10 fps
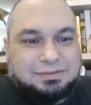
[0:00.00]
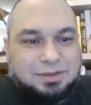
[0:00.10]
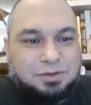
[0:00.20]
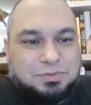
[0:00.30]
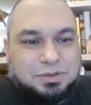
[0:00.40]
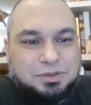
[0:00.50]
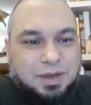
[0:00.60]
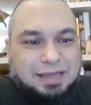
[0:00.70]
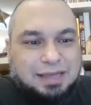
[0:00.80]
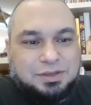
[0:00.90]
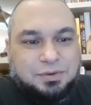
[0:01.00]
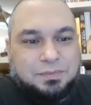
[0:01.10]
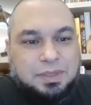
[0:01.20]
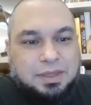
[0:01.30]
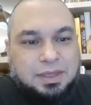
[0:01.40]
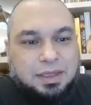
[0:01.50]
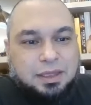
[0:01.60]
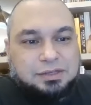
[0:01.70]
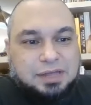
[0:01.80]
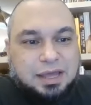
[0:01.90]
told me to ask you
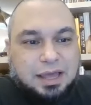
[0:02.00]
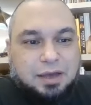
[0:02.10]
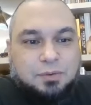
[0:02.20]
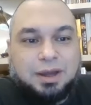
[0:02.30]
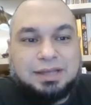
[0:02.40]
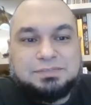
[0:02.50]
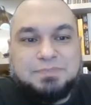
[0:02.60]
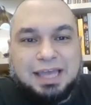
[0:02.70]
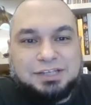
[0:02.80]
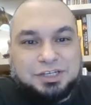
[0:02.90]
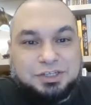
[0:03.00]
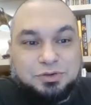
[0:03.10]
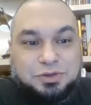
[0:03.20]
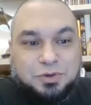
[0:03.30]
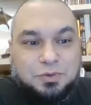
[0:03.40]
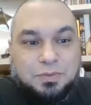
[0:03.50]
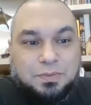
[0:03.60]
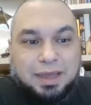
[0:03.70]
is, what is magic to you?